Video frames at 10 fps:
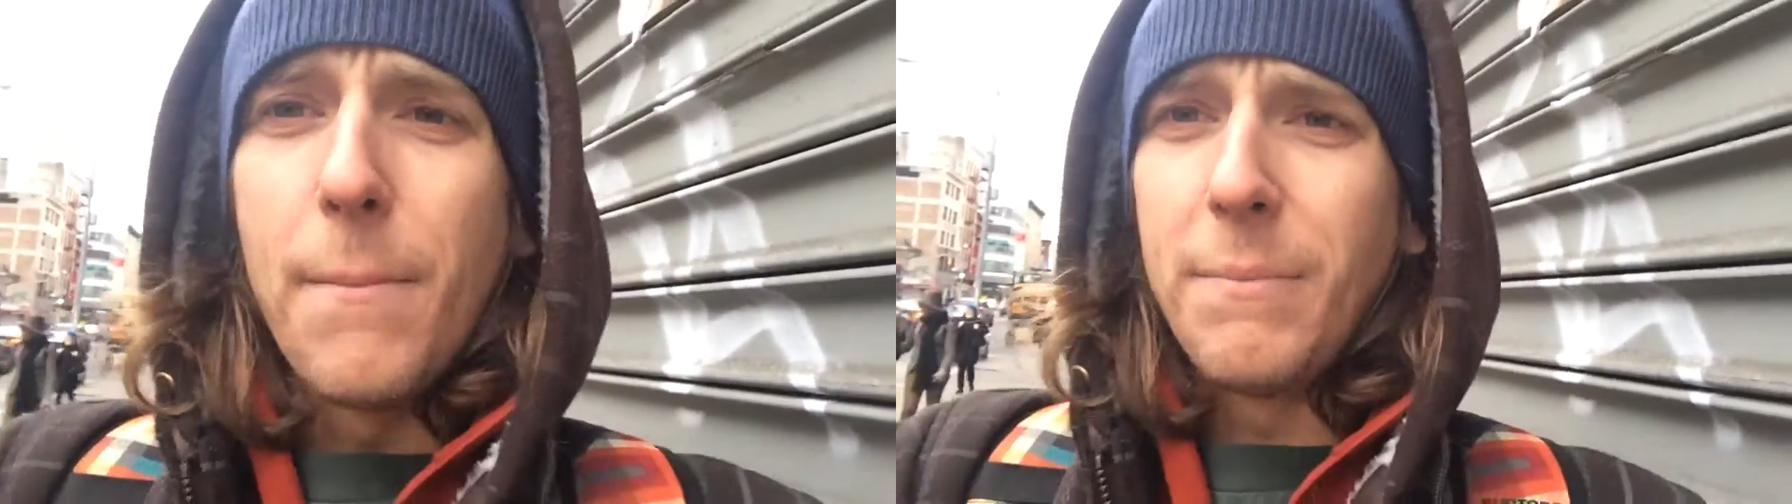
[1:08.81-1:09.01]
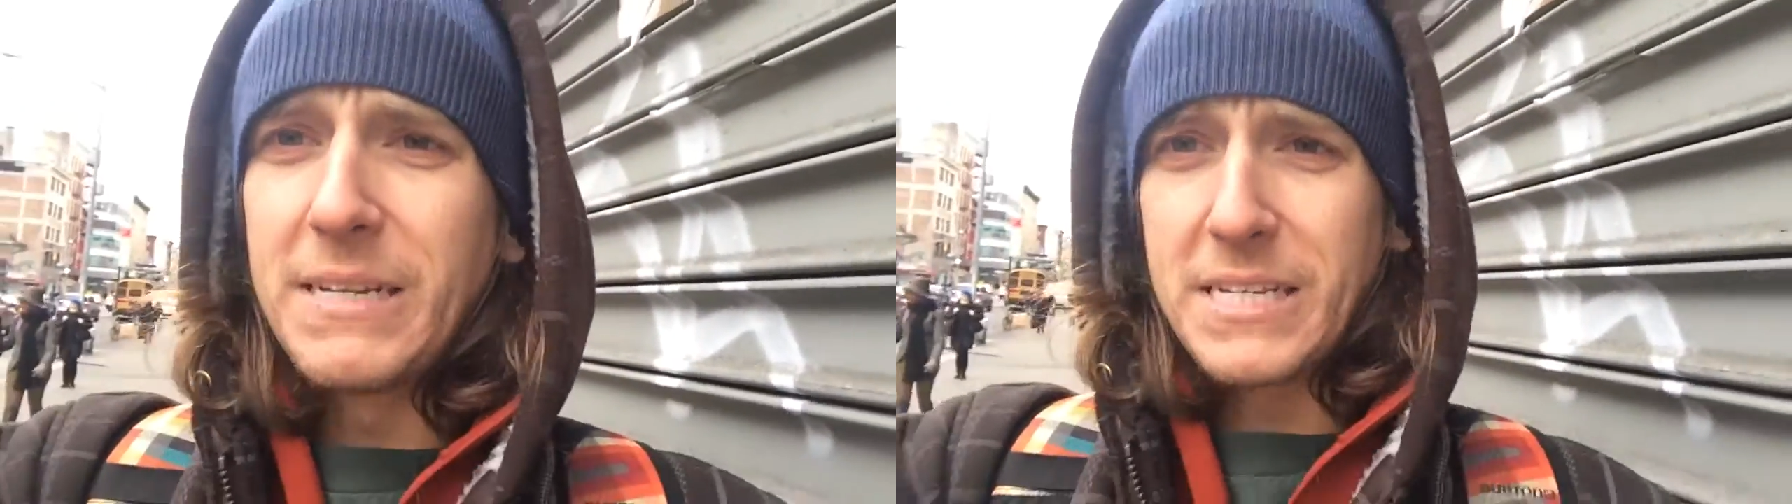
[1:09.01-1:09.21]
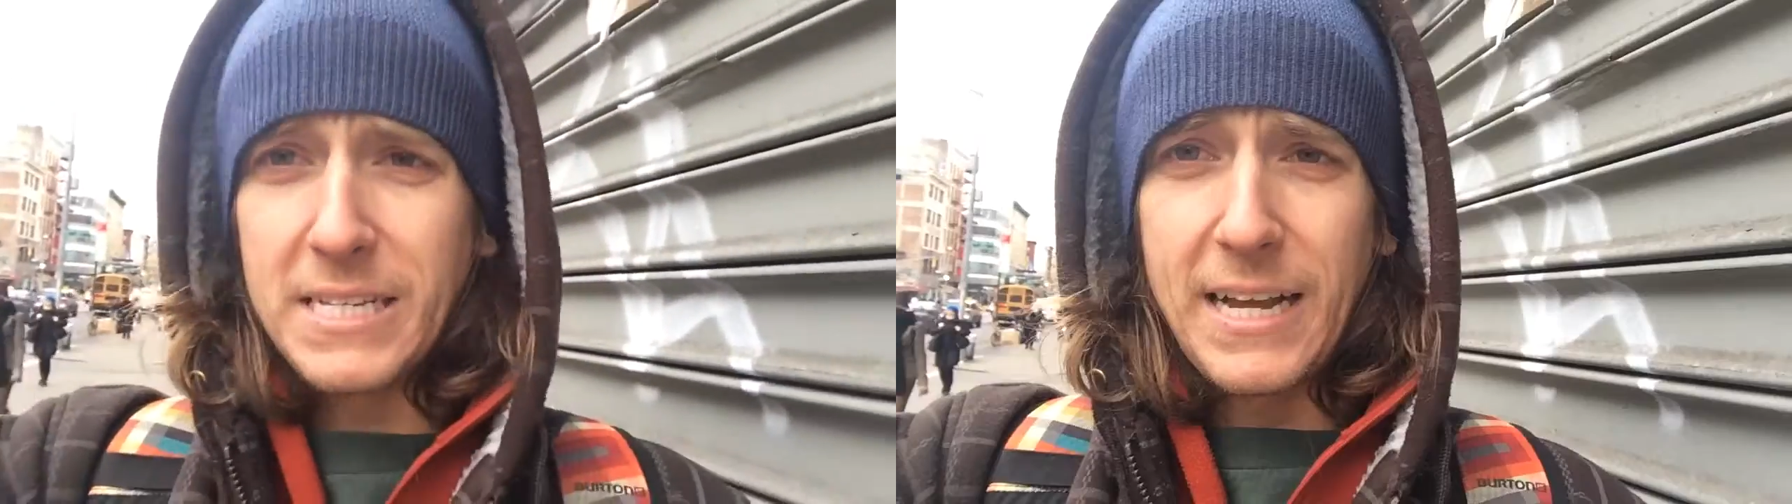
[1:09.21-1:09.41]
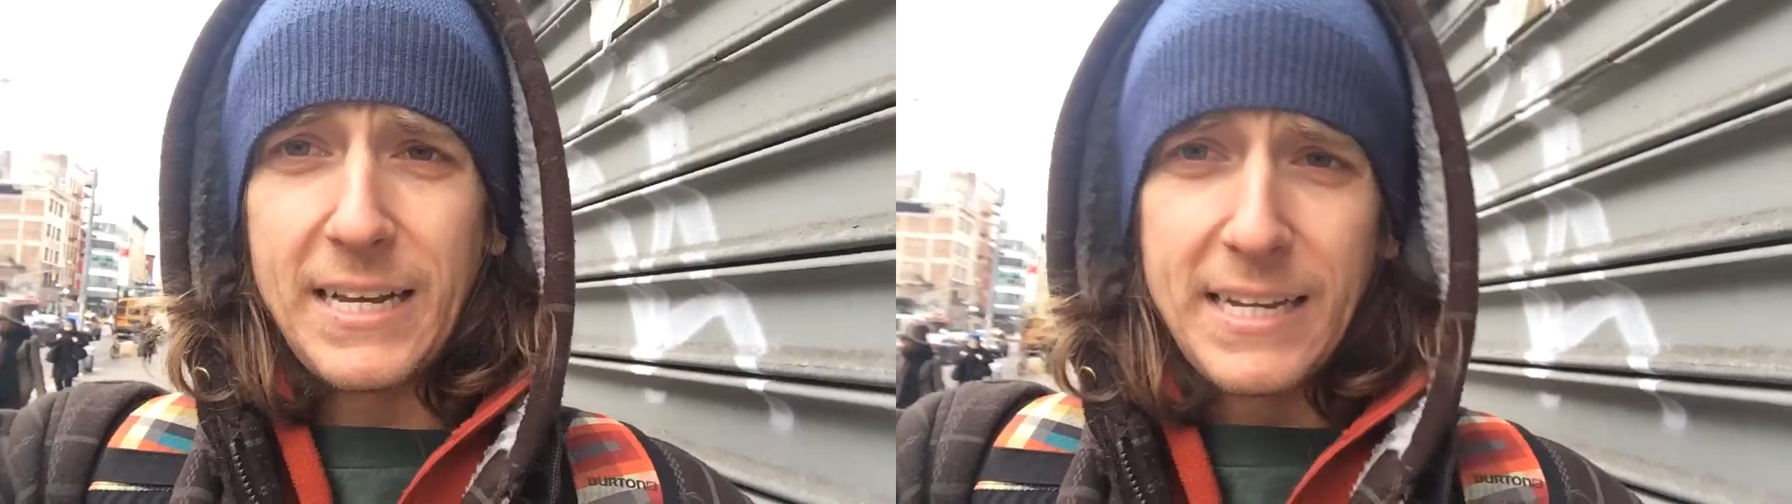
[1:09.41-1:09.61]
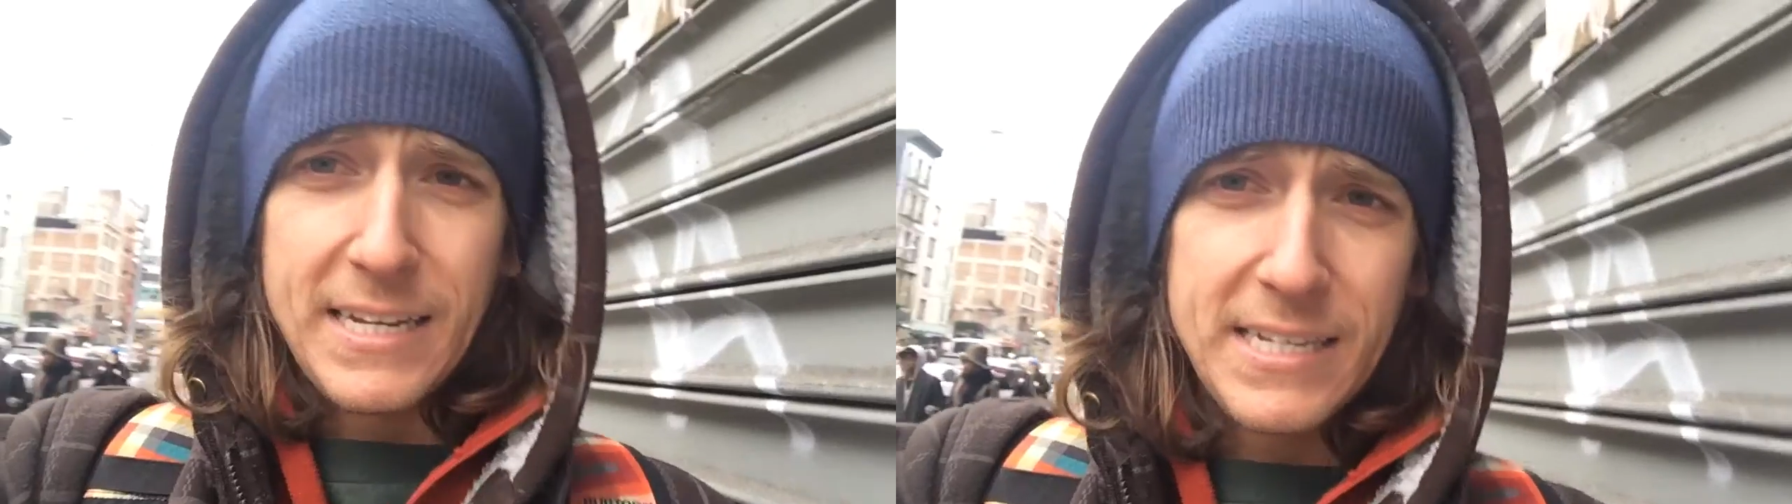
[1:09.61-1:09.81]

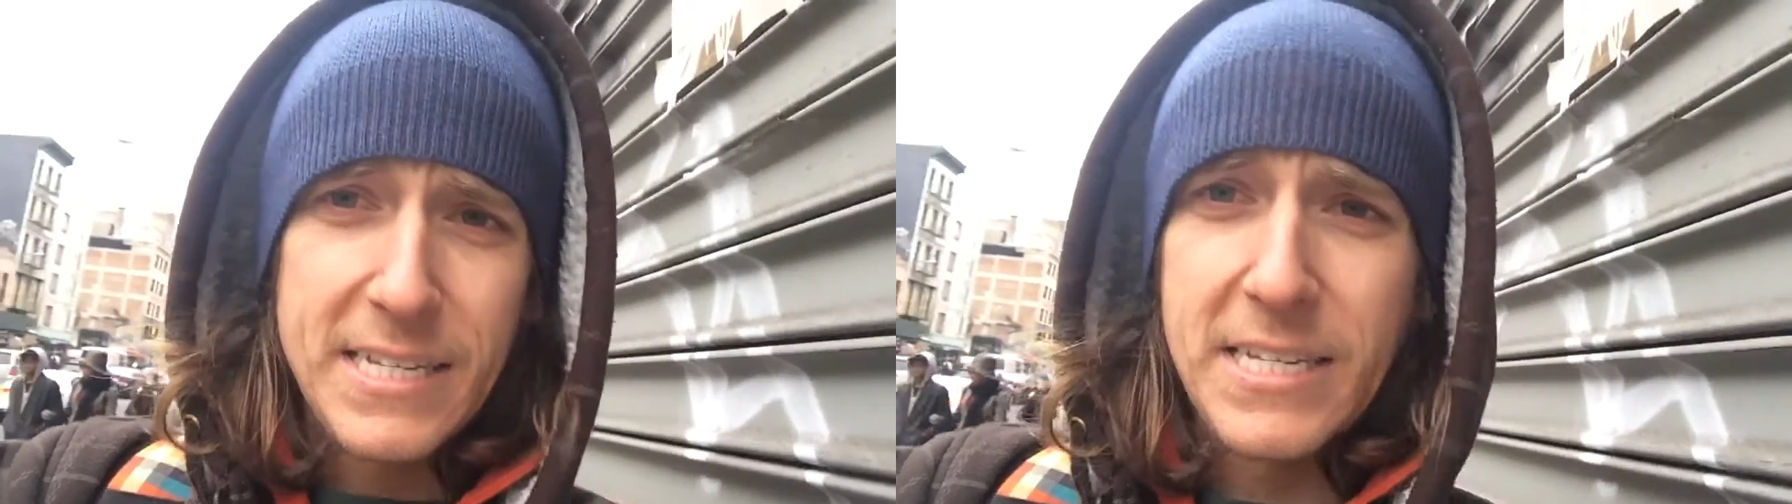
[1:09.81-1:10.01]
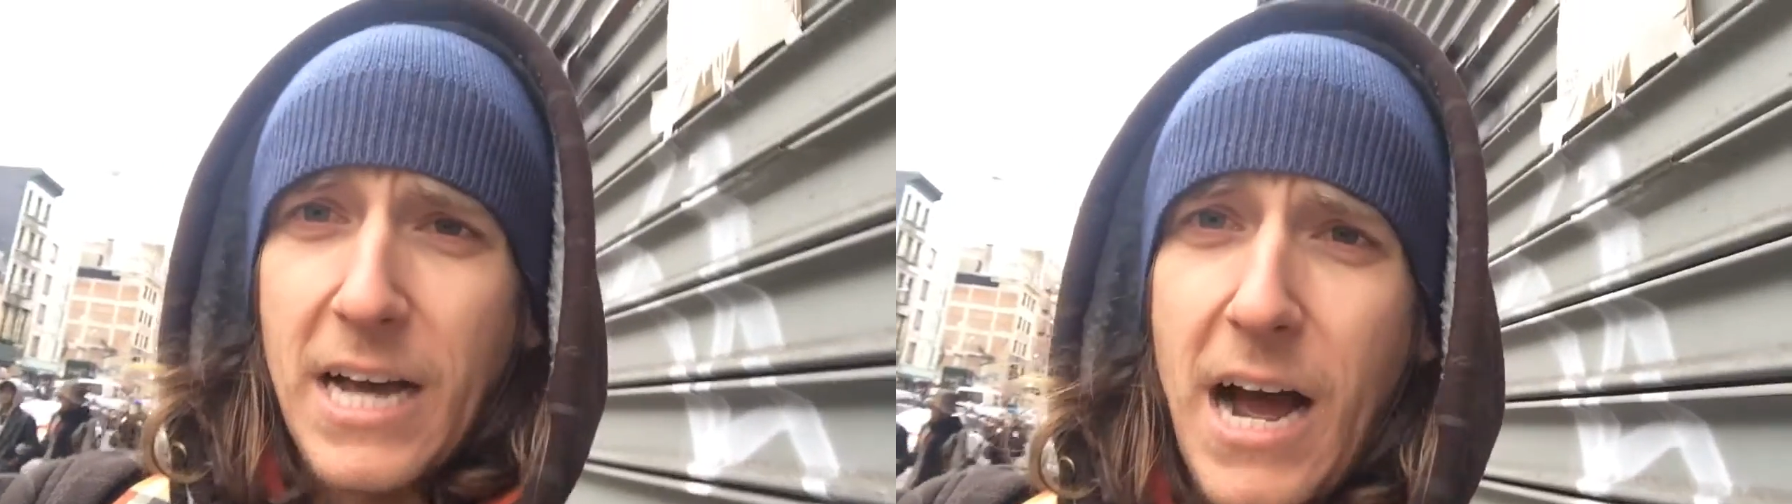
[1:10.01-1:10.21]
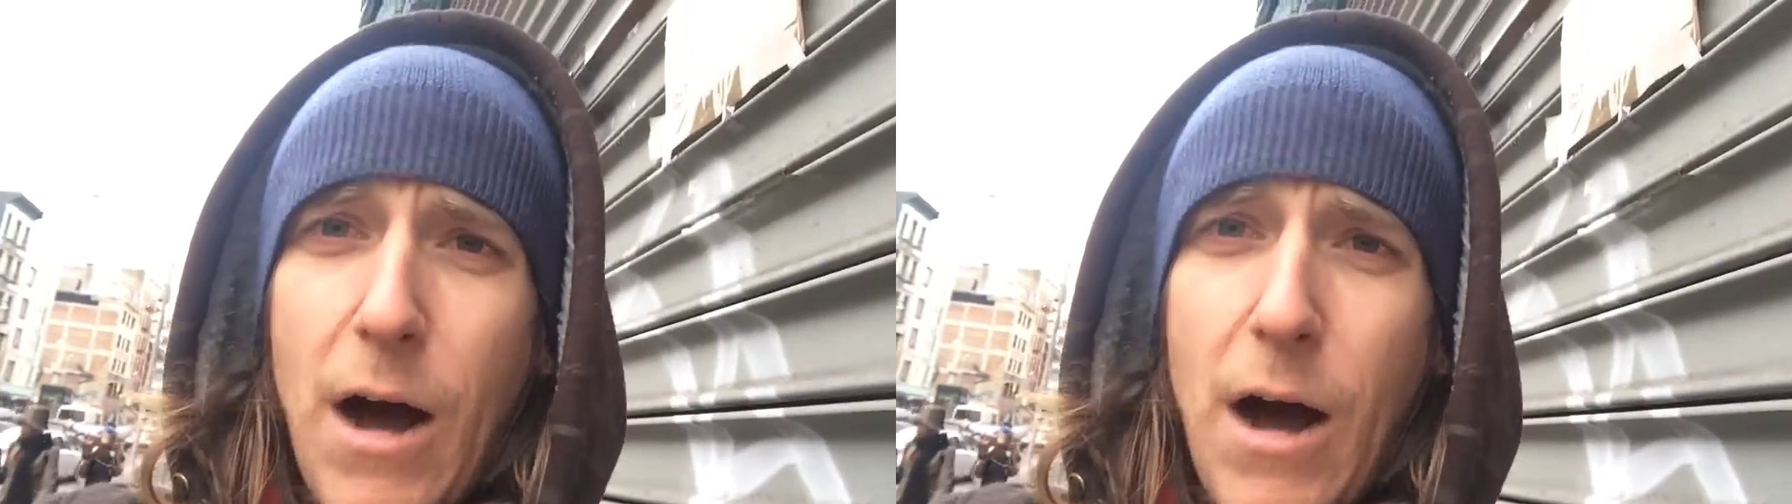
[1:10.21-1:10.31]
miscellaneous